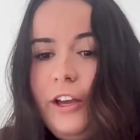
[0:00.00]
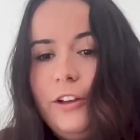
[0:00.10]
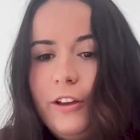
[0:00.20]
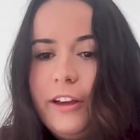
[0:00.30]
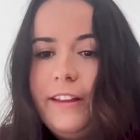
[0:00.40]

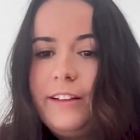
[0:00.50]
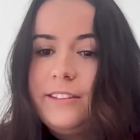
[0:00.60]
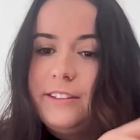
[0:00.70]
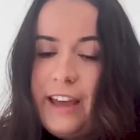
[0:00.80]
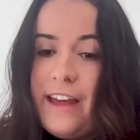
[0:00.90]
You can then
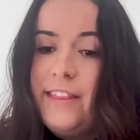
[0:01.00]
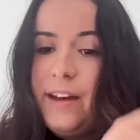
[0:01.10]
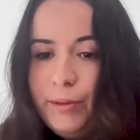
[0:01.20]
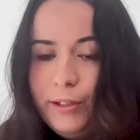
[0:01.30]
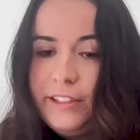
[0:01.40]
scan
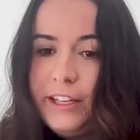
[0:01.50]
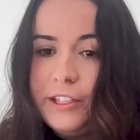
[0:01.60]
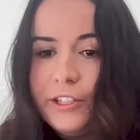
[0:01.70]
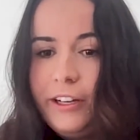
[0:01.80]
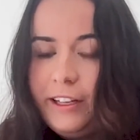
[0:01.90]
that blue
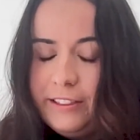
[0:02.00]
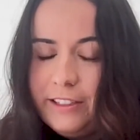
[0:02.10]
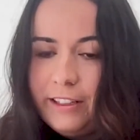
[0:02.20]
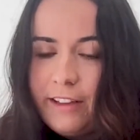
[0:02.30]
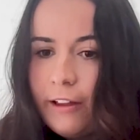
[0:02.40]
t-shirt into
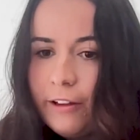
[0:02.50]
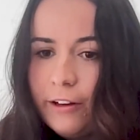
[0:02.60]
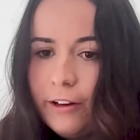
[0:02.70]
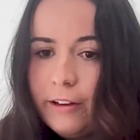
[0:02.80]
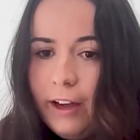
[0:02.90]
the
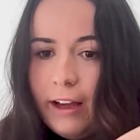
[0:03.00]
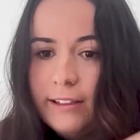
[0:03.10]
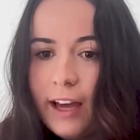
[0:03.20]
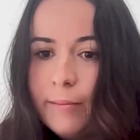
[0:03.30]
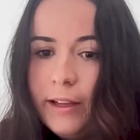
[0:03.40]
Zello
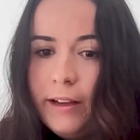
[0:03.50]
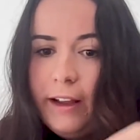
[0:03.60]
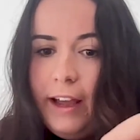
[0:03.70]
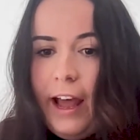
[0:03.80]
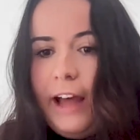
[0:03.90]
tablet,
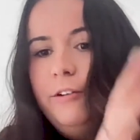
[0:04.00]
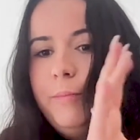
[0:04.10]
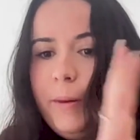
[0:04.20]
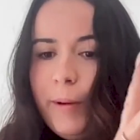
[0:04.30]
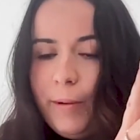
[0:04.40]
and it'll
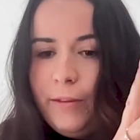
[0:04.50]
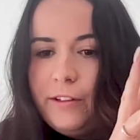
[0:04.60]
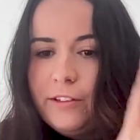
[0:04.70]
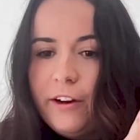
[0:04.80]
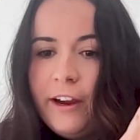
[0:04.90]
pop up on the
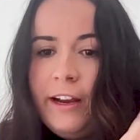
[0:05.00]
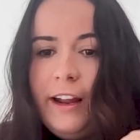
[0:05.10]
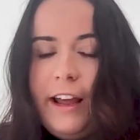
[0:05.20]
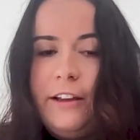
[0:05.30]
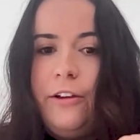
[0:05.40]
screen,
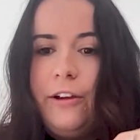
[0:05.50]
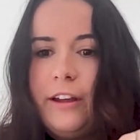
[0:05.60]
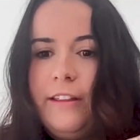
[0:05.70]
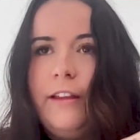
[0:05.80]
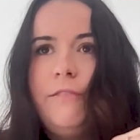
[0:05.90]
and you
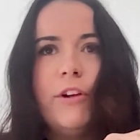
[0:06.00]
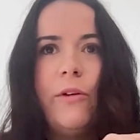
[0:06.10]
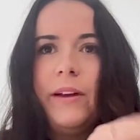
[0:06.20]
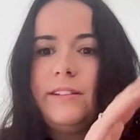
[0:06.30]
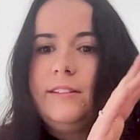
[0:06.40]
can then
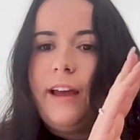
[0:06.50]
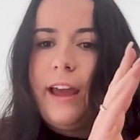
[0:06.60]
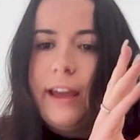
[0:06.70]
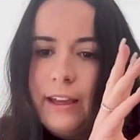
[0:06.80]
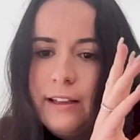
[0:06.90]
request
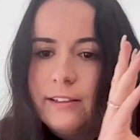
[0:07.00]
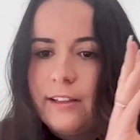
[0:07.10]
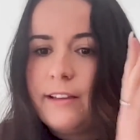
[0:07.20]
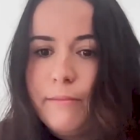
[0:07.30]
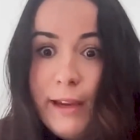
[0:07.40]
a
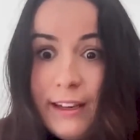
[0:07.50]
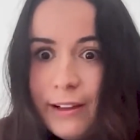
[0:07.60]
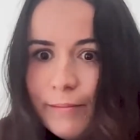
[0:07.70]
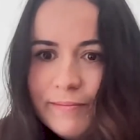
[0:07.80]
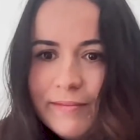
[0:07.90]
size
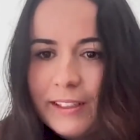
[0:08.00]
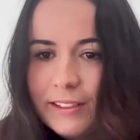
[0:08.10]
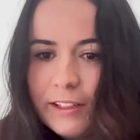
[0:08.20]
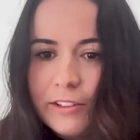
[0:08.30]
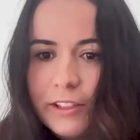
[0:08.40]
medium,
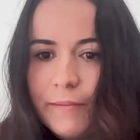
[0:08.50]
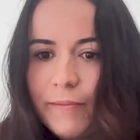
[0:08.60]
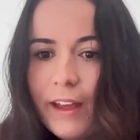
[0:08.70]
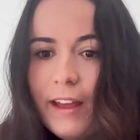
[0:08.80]
essentially.